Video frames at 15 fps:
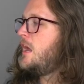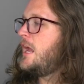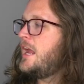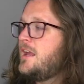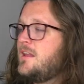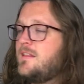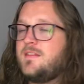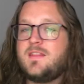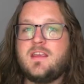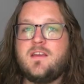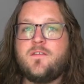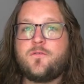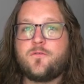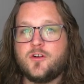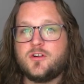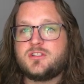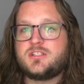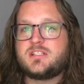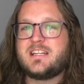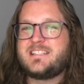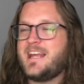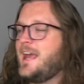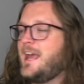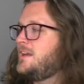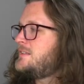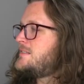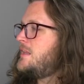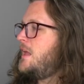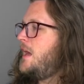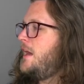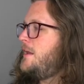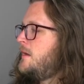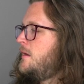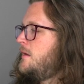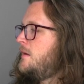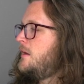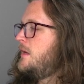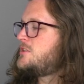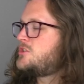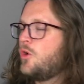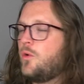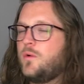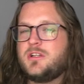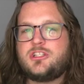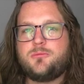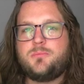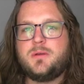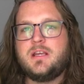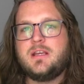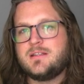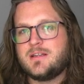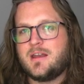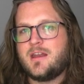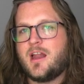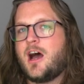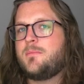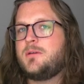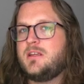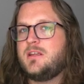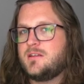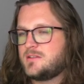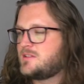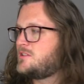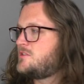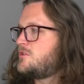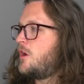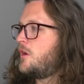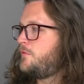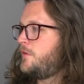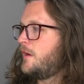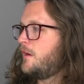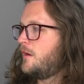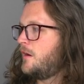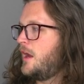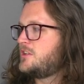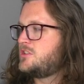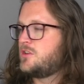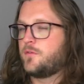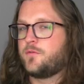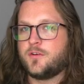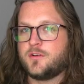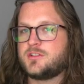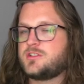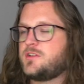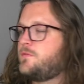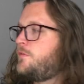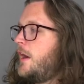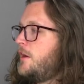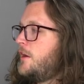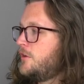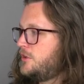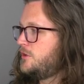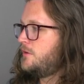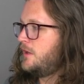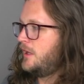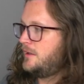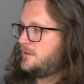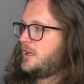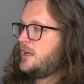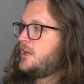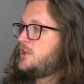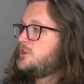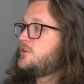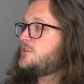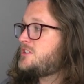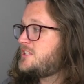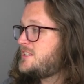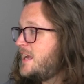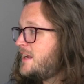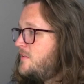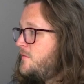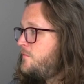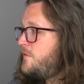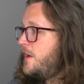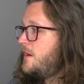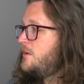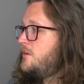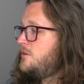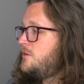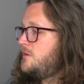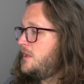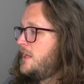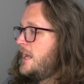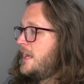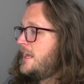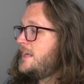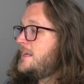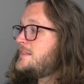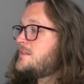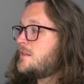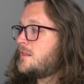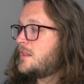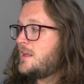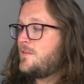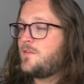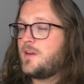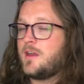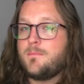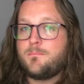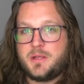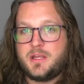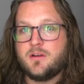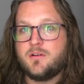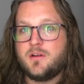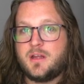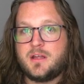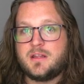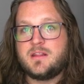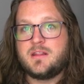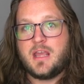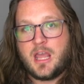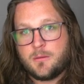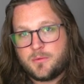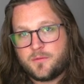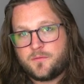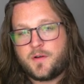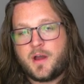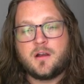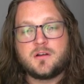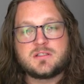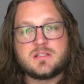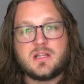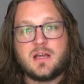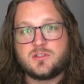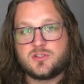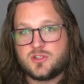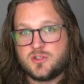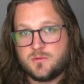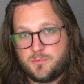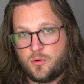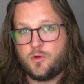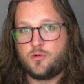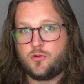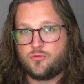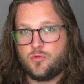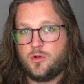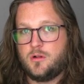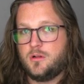In the first tank slot is going to be Nanami Starfarer as your first fire unit. Your second fire unit is Liv Imperia in the amplifier / support role.